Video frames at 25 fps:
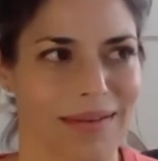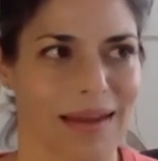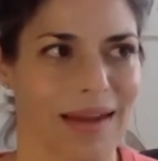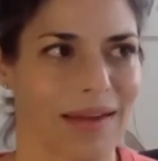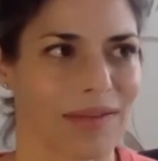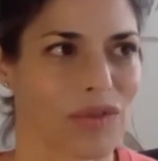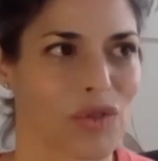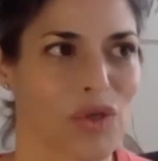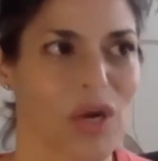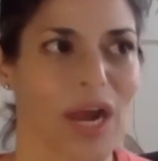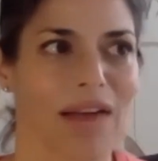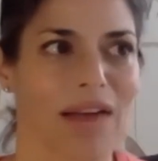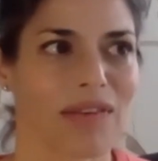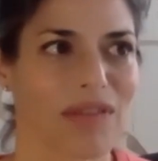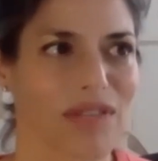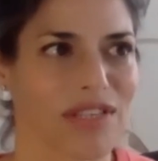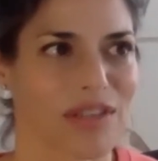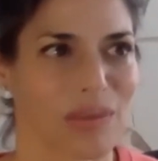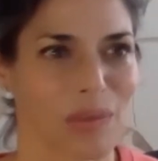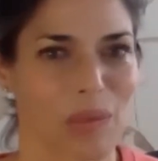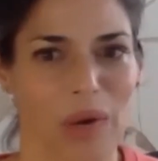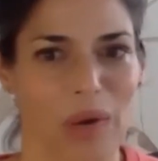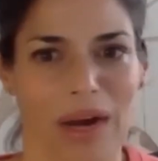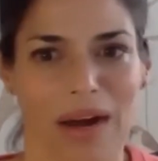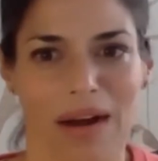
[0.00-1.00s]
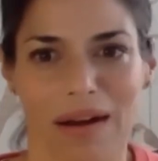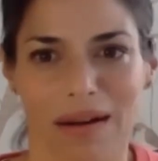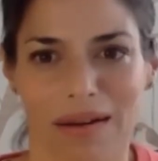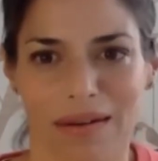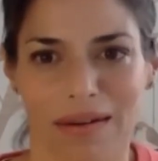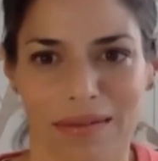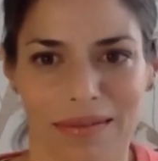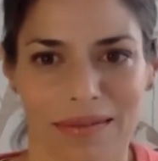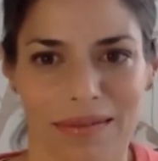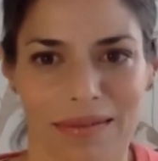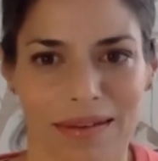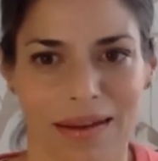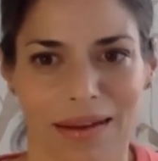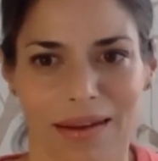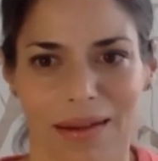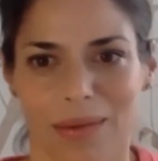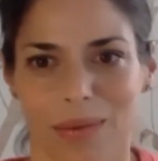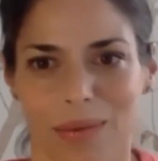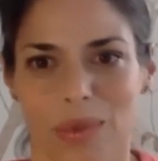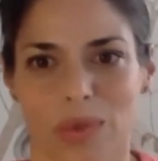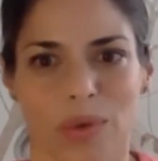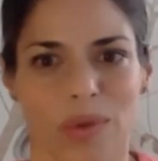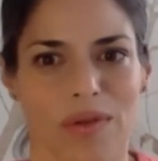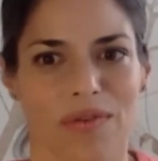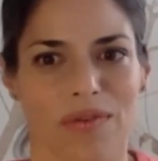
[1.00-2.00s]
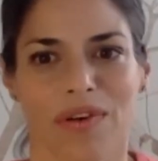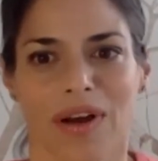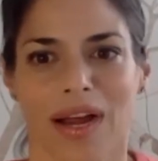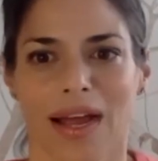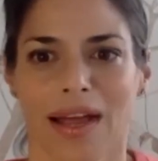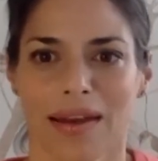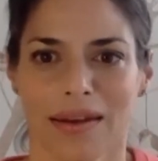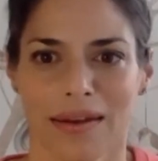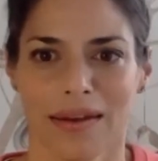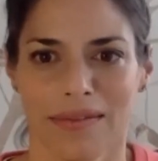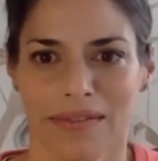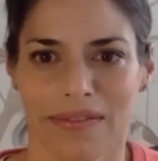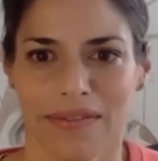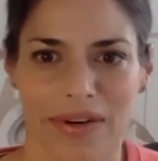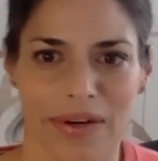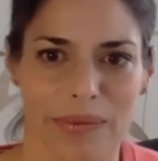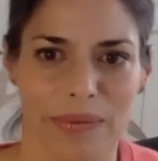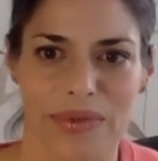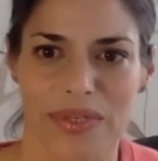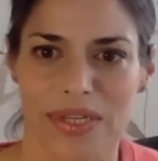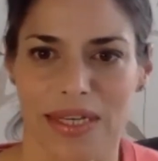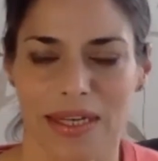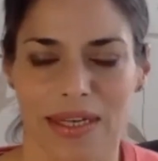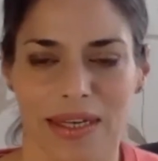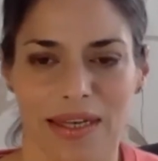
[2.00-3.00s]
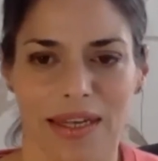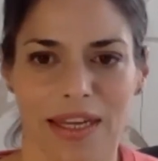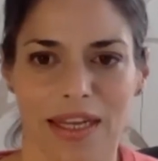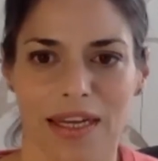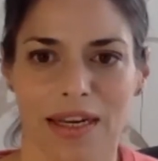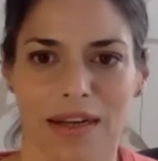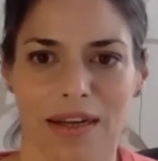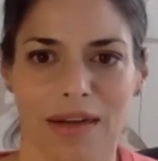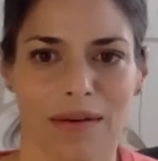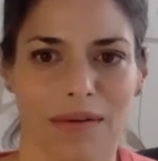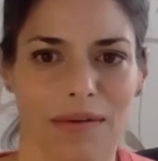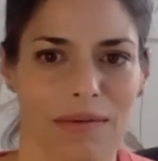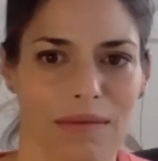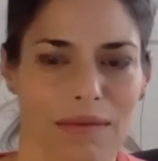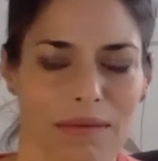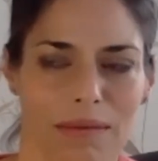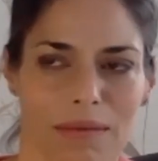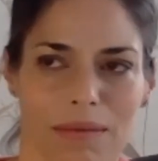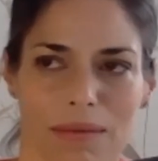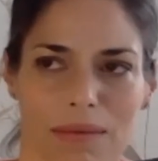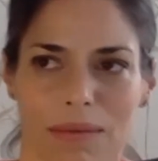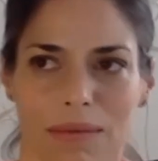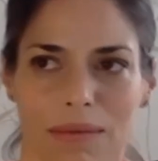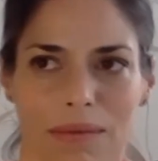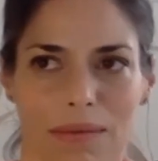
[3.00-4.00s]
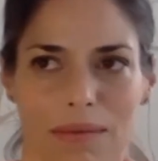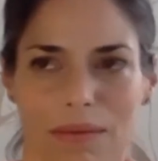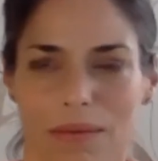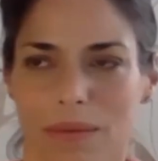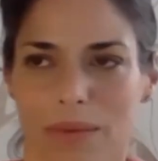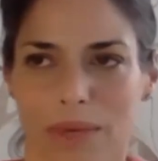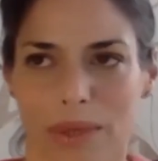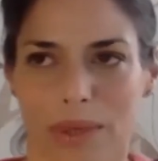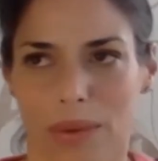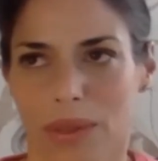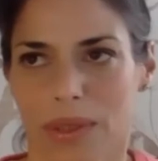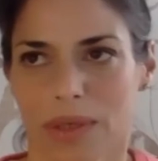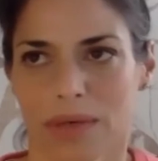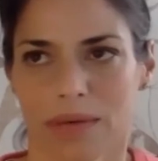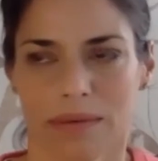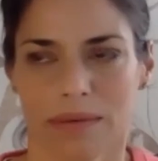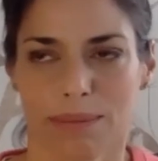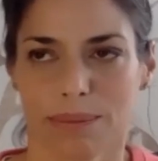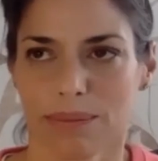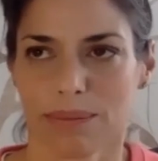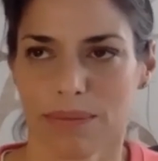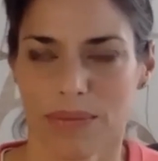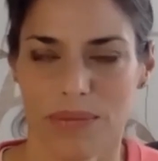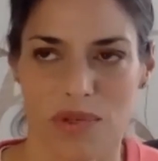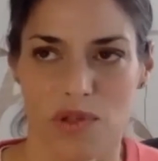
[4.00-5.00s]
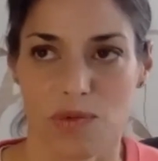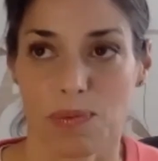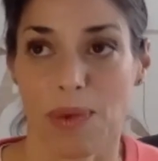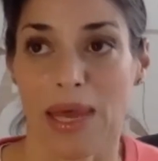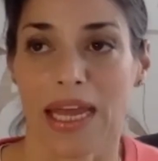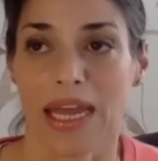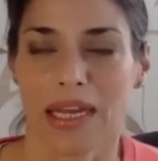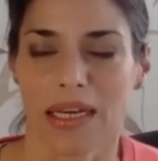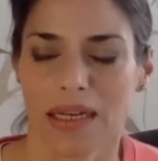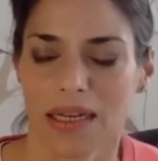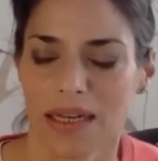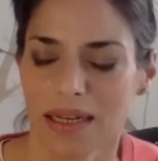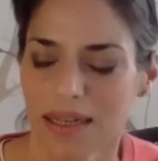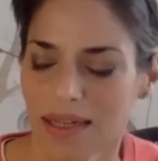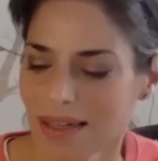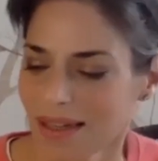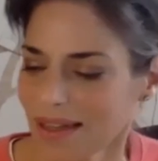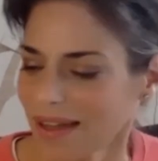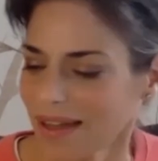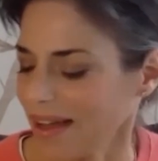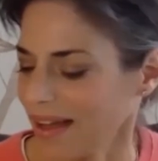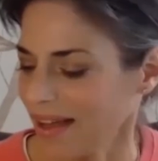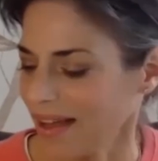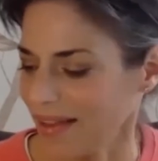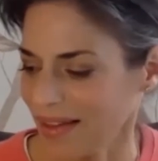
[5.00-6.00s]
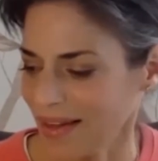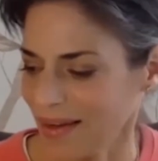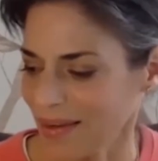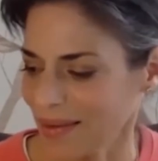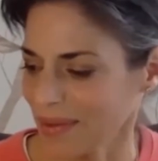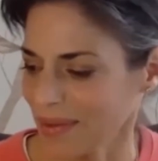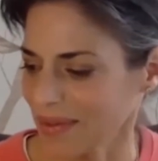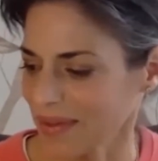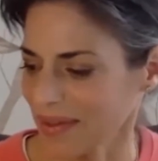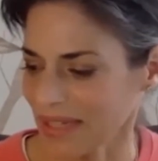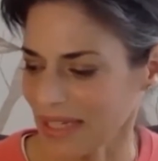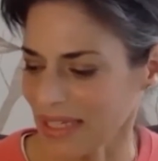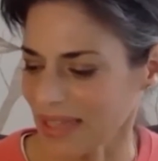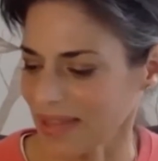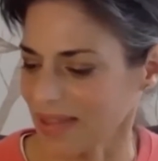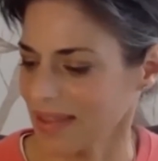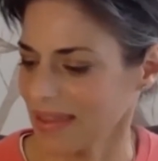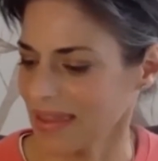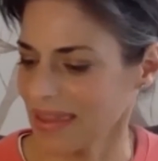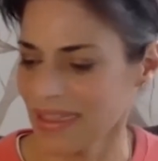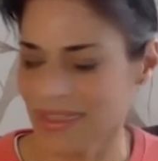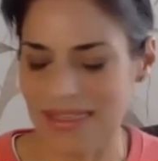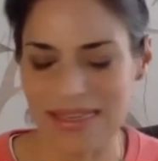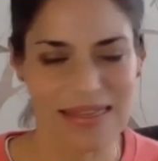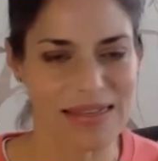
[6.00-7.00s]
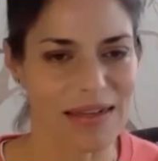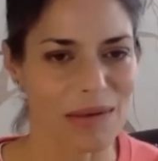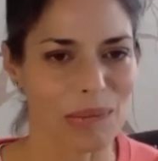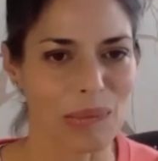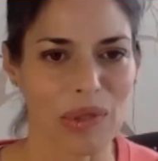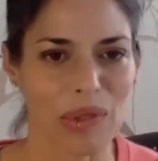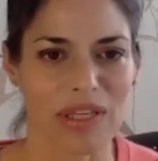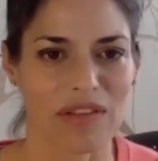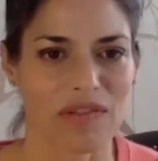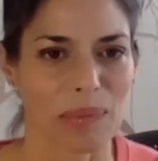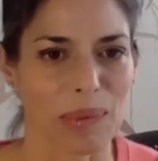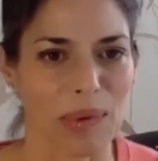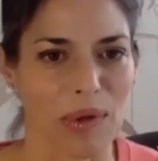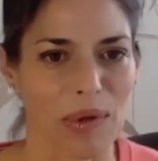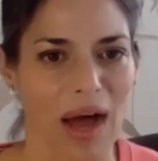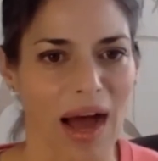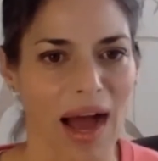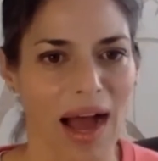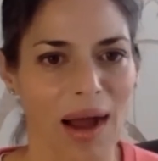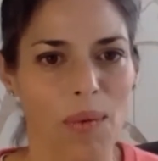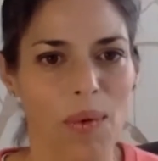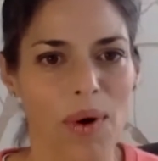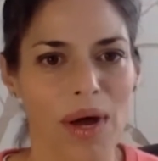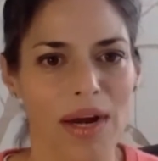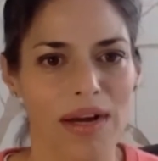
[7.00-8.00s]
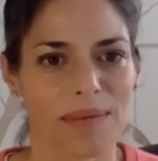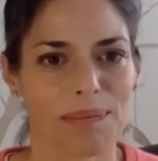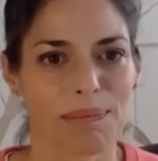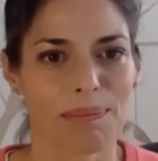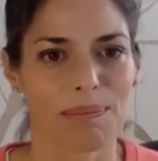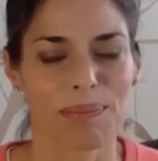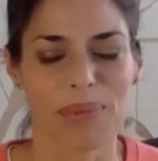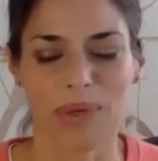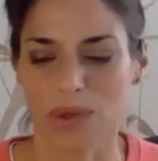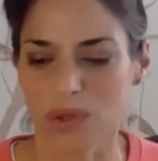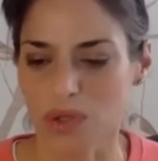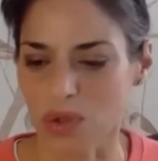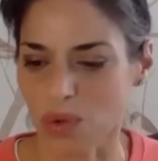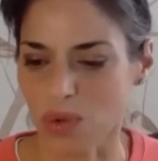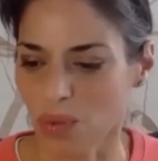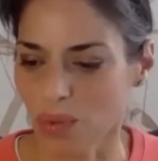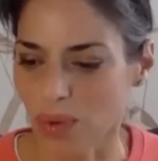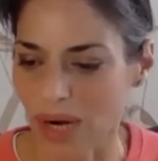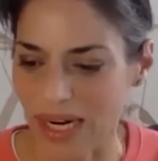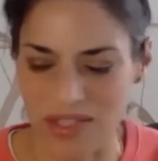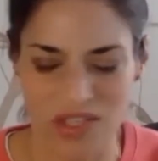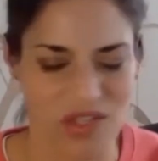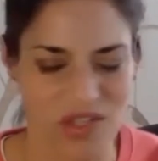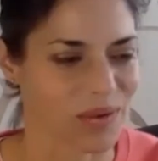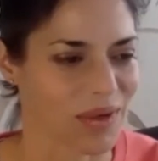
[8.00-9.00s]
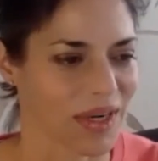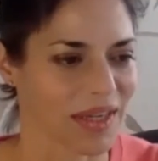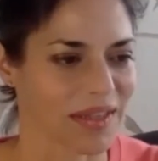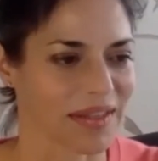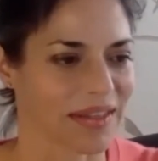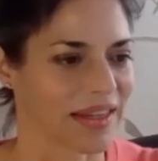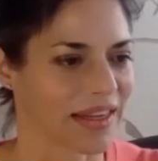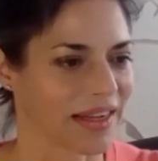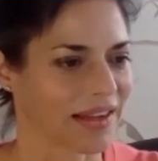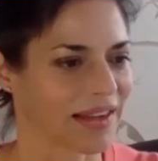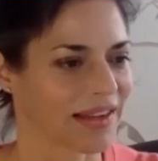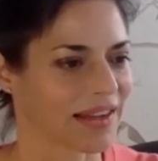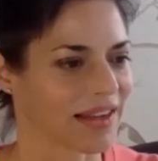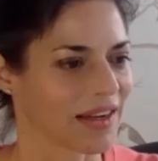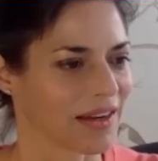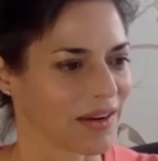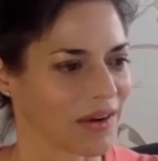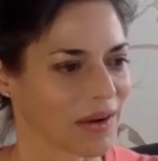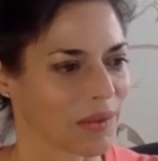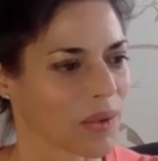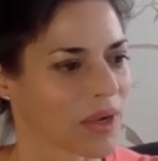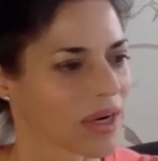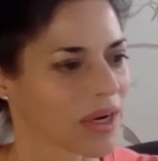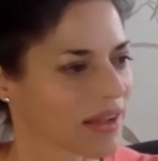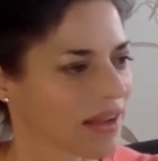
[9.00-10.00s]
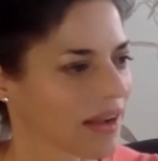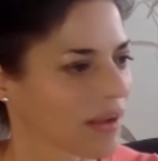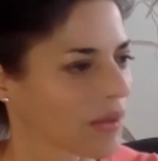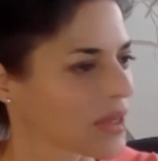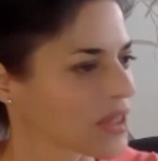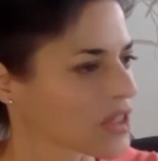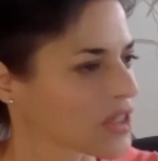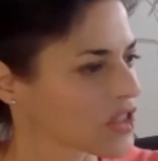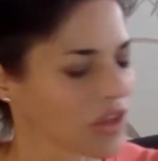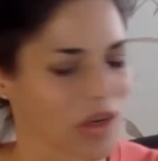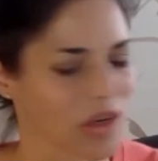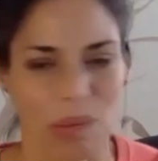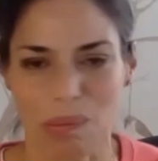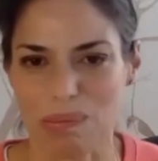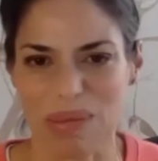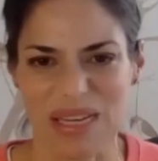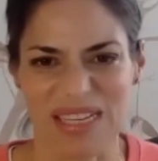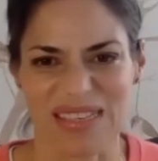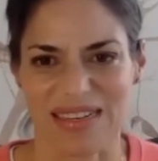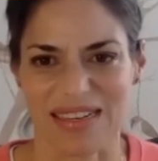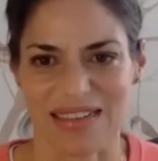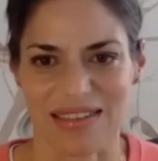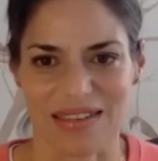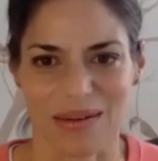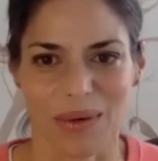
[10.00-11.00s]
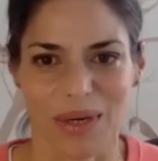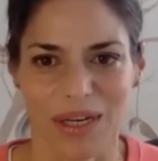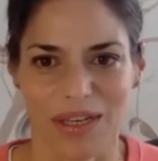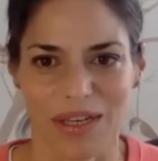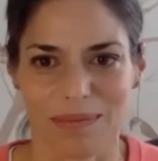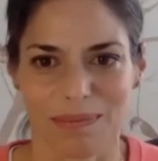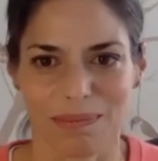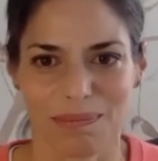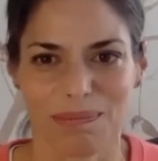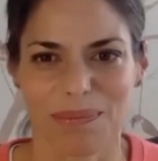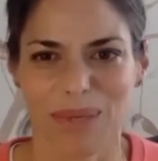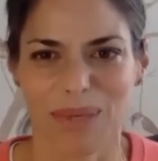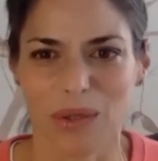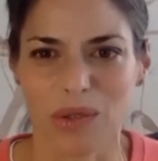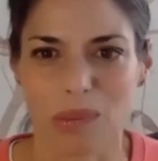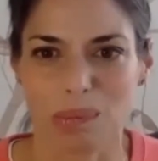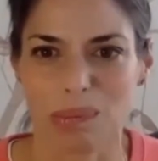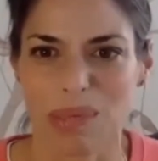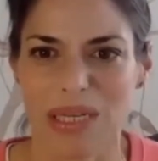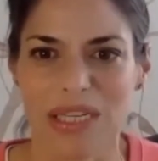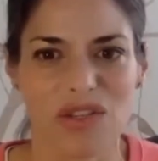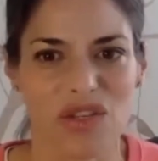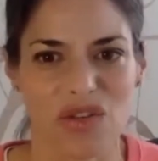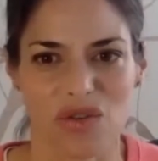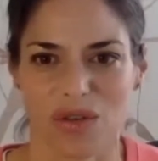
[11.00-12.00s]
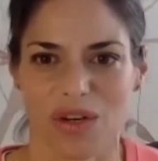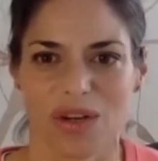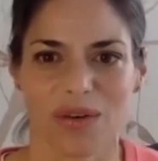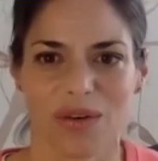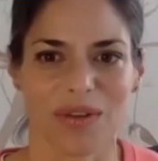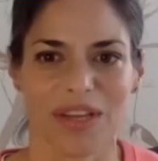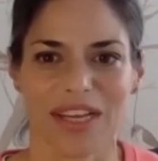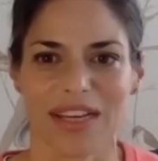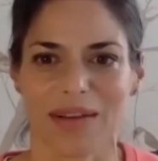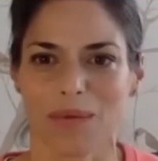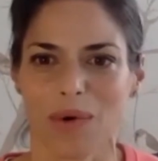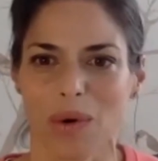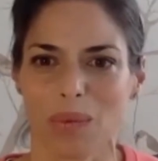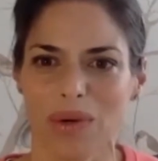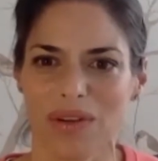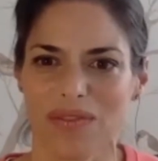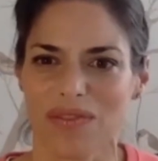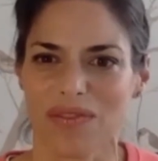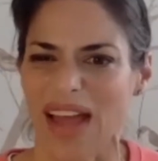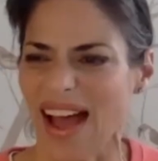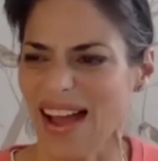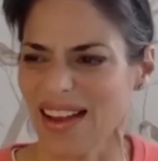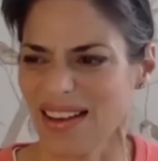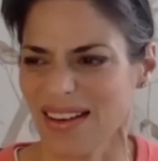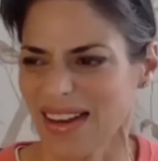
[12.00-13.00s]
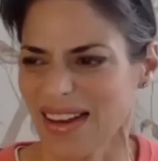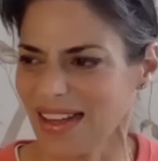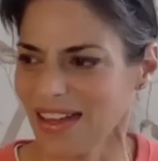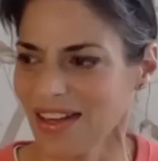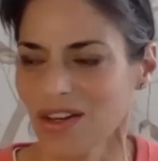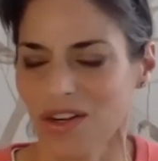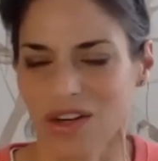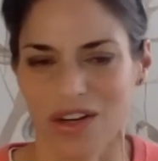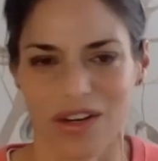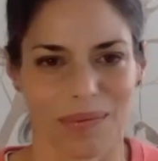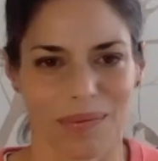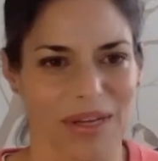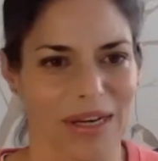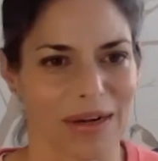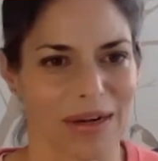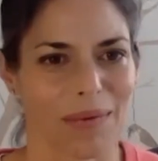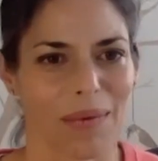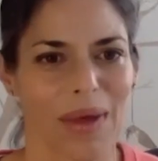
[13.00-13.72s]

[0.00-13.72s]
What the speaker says: traveled somewhere and was with a friend, and a friend was like, we were in Spain and they were like, this is unbelievable. I want to build a restaurant. I want to start a business. I want to build a bistro like what we've had here.